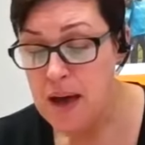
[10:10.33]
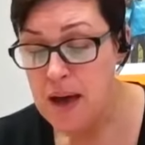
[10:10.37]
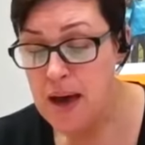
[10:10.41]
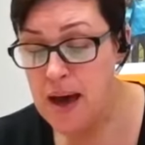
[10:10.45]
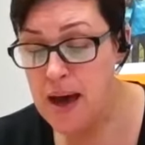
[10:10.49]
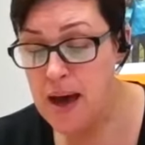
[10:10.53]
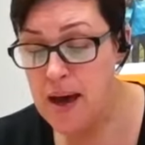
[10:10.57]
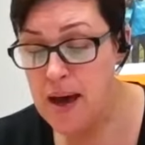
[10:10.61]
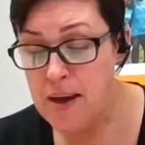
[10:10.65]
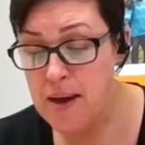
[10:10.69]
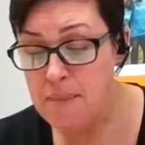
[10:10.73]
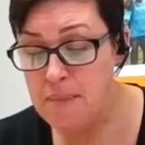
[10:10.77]

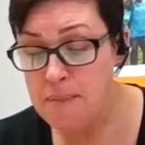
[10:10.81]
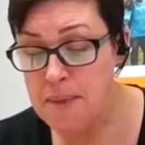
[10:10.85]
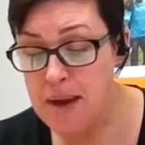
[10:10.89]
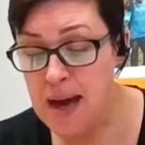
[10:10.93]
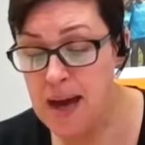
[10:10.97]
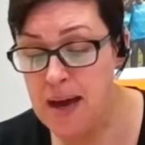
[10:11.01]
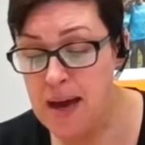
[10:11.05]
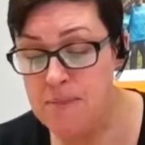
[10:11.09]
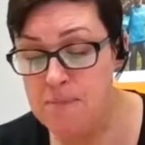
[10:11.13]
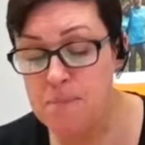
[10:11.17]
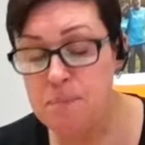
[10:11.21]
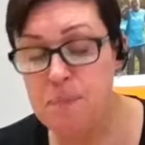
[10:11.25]

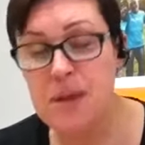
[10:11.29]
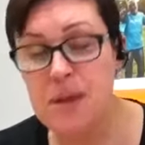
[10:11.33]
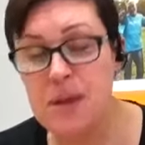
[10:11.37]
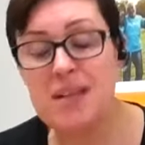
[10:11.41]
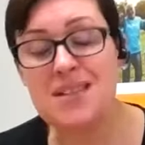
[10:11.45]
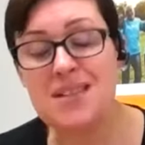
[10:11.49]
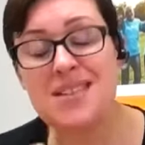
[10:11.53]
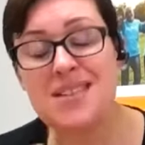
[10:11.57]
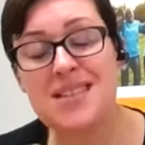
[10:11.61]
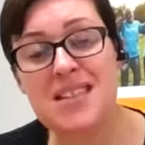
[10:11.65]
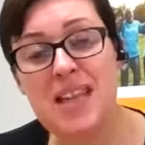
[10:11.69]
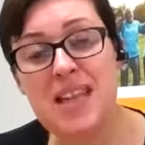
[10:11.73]

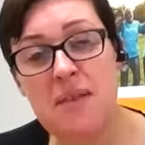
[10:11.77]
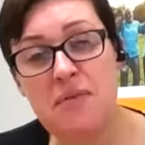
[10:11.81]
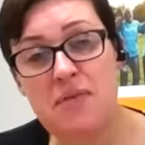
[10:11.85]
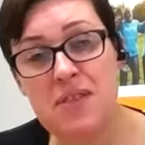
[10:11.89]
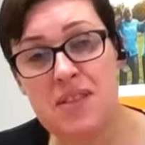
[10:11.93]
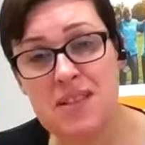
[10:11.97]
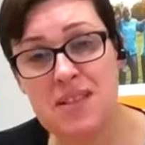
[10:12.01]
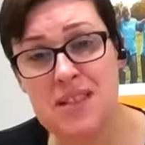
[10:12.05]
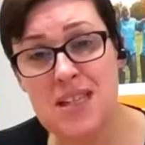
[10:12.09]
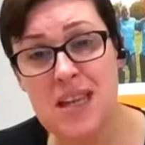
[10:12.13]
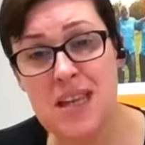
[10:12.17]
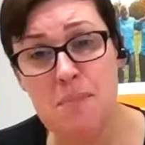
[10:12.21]
But
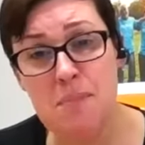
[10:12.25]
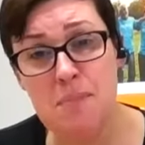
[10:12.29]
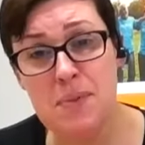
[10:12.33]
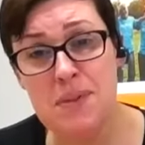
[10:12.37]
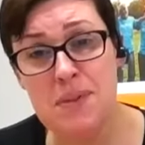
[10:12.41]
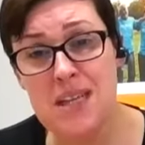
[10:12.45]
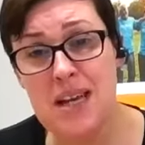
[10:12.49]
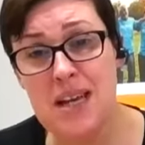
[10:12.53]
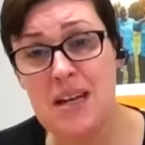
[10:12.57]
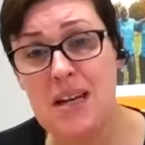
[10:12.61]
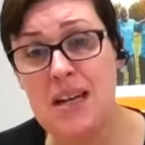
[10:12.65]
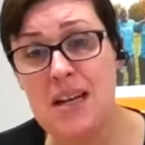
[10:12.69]

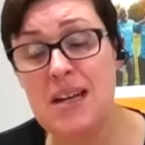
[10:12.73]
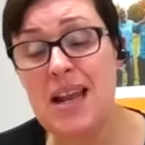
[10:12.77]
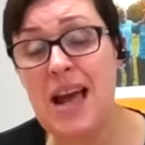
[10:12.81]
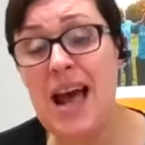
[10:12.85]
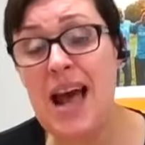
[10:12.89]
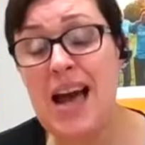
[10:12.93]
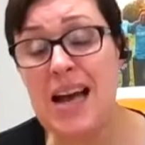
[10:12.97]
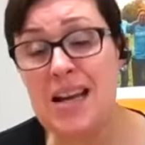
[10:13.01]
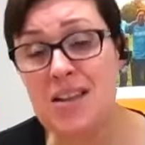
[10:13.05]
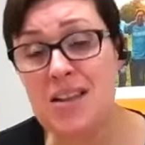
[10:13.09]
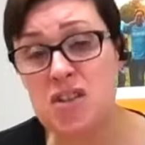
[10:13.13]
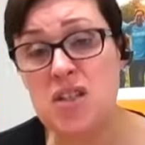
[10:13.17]
17% had
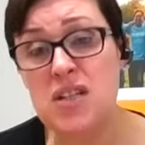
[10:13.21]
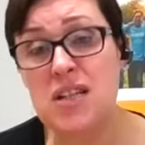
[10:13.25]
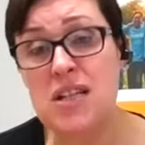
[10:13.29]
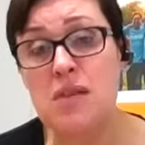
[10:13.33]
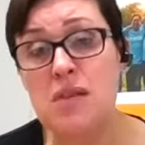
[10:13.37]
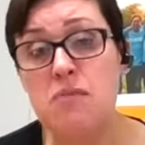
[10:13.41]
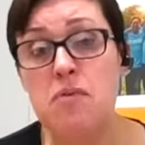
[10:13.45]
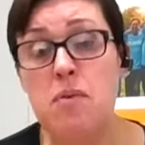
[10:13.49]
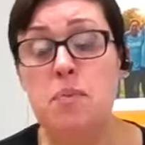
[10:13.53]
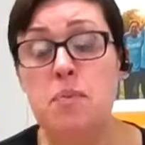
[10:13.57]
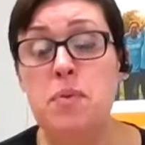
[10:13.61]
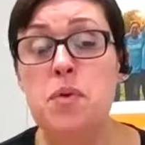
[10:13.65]

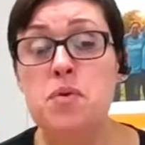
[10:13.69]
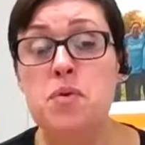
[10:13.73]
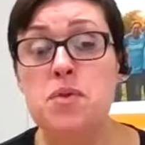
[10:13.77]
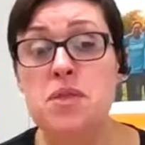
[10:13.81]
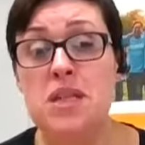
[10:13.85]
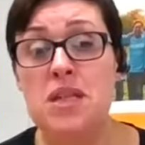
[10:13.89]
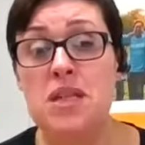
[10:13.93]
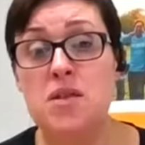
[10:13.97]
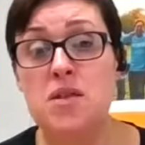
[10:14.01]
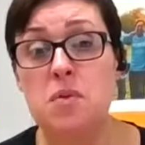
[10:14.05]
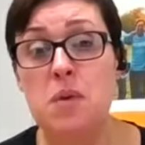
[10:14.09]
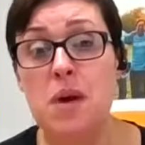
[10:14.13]
actually
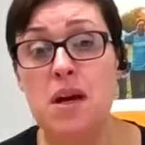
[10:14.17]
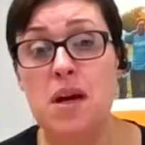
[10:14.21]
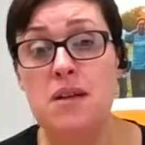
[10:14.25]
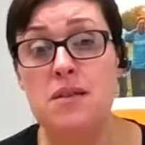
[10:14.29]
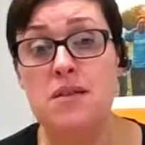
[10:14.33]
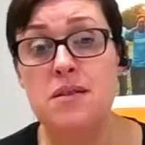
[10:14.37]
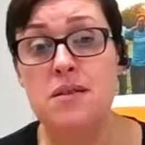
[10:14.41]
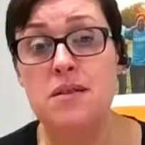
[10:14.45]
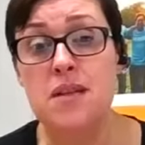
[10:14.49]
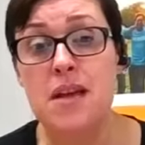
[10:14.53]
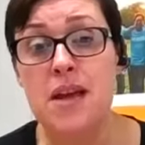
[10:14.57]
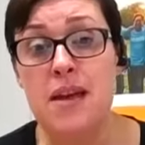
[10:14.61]
reported to
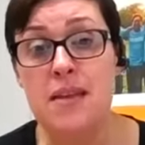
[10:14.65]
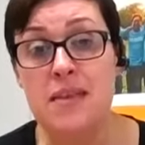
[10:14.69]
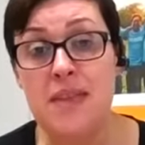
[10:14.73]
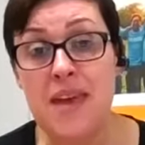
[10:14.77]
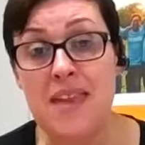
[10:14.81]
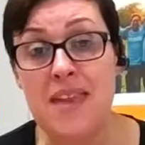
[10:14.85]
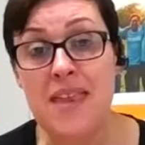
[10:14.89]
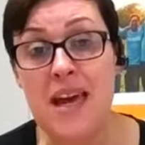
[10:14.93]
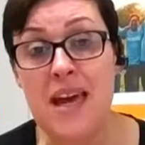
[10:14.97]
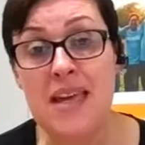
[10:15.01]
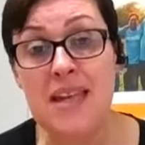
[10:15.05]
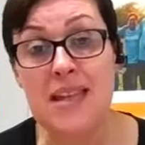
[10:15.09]
us
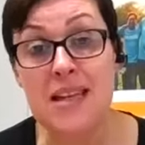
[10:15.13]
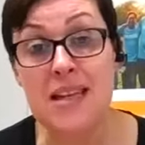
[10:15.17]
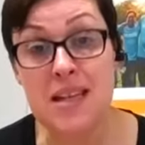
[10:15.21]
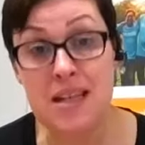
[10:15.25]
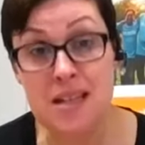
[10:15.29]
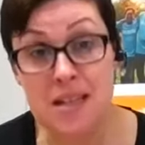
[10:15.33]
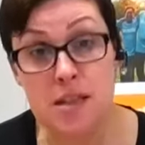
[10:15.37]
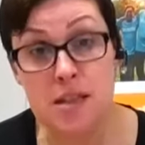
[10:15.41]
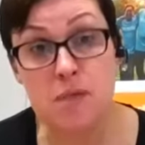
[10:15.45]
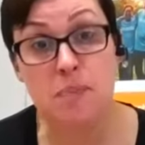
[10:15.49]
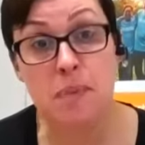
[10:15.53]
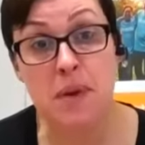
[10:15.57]
that they'd
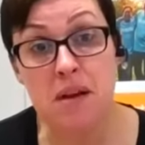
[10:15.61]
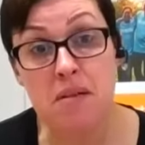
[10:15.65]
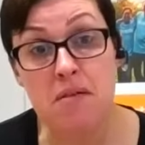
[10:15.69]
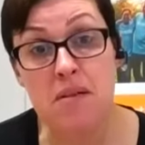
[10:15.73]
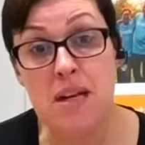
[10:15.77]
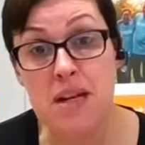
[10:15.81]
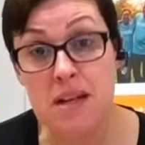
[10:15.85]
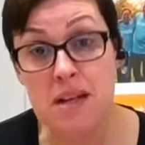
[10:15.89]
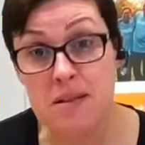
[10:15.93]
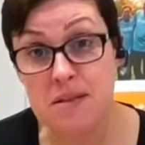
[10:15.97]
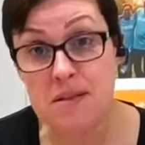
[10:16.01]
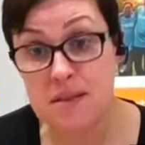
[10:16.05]

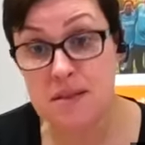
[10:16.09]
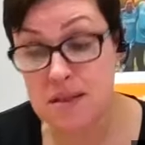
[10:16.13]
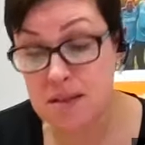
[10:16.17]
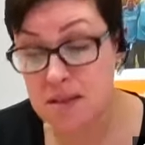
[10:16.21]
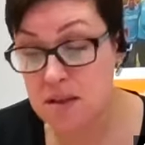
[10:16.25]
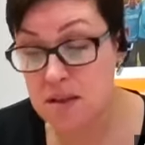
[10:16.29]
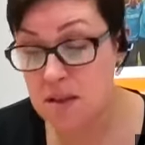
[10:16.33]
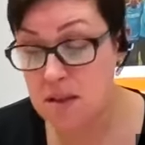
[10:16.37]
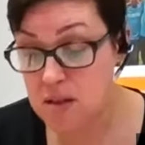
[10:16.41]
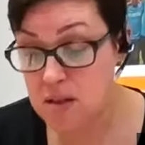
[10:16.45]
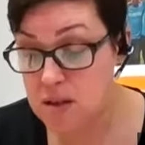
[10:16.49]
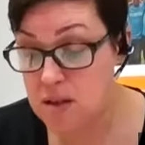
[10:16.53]
experienced
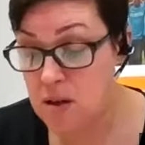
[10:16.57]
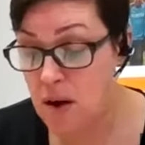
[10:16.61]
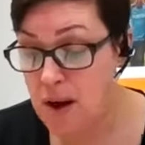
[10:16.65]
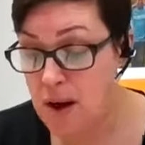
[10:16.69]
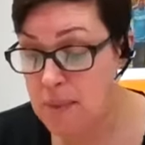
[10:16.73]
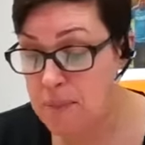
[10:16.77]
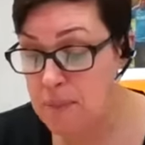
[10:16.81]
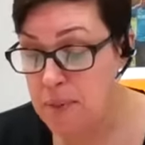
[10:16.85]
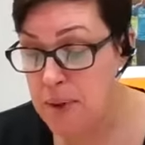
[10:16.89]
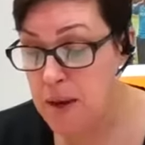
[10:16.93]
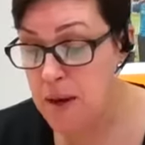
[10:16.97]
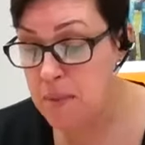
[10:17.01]

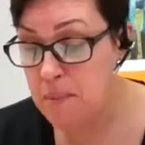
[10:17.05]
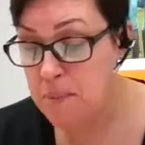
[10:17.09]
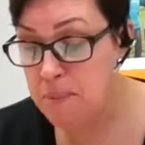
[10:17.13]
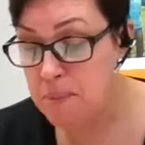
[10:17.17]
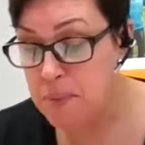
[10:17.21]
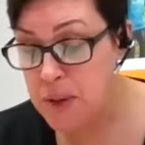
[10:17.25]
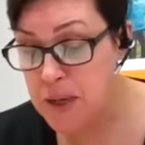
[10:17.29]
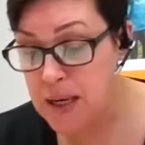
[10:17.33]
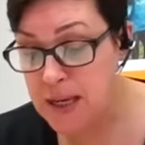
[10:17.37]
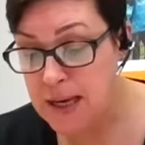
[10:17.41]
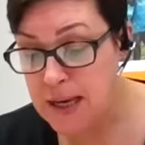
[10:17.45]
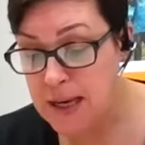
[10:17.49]

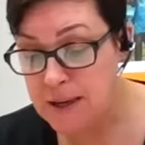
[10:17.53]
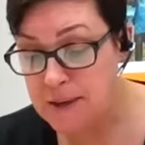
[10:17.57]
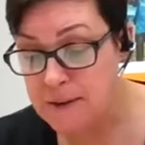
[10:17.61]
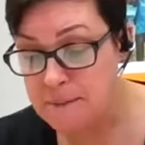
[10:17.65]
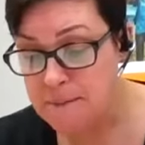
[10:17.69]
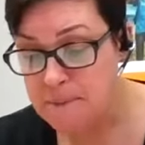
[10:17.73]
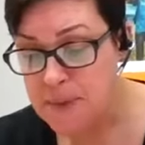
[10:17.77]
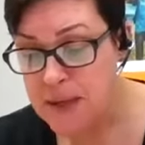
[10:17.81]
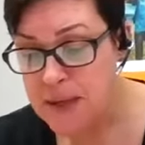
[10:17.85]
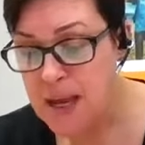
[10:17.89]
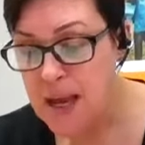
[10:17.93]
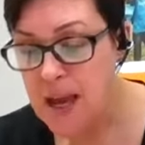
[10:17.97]
cyberbullying.